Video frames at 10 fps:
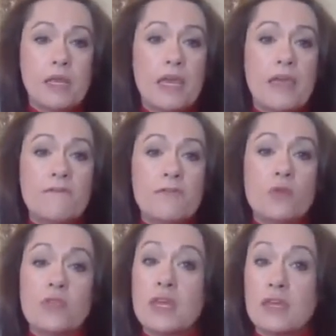If you
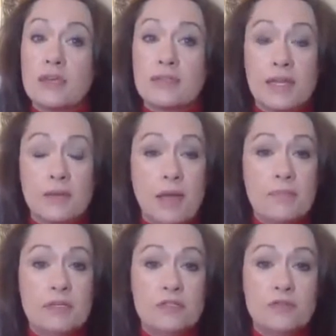think that it might
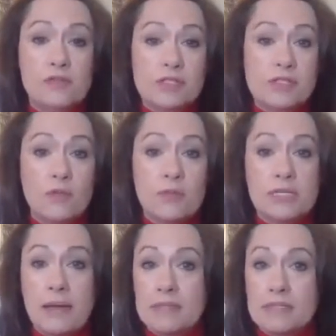be due to a slow
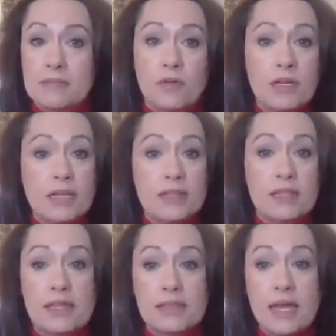metabolism or anything
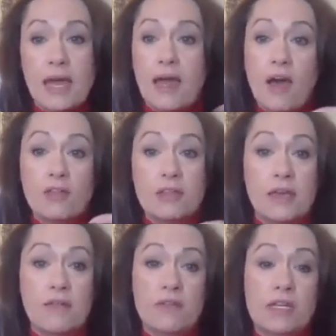like that, I'll link
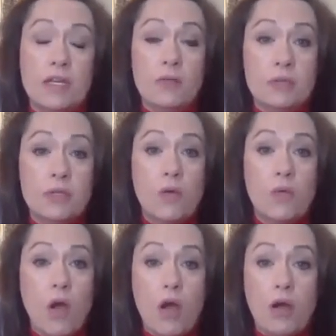a video
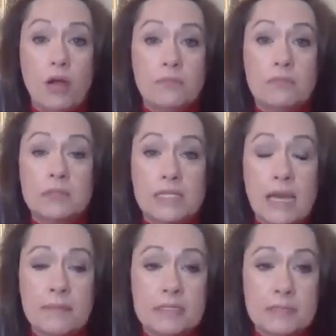below on
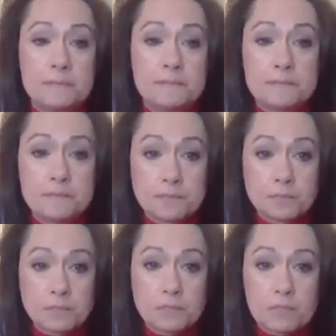metabolism
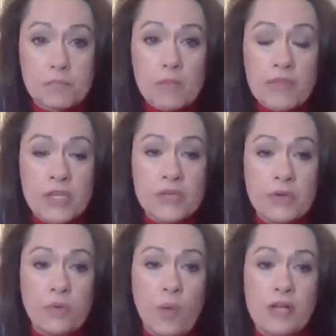that you
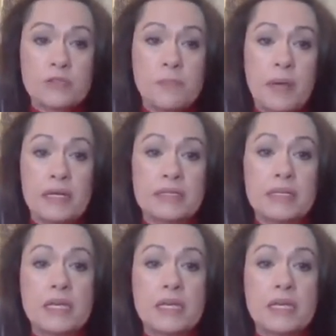can watch. But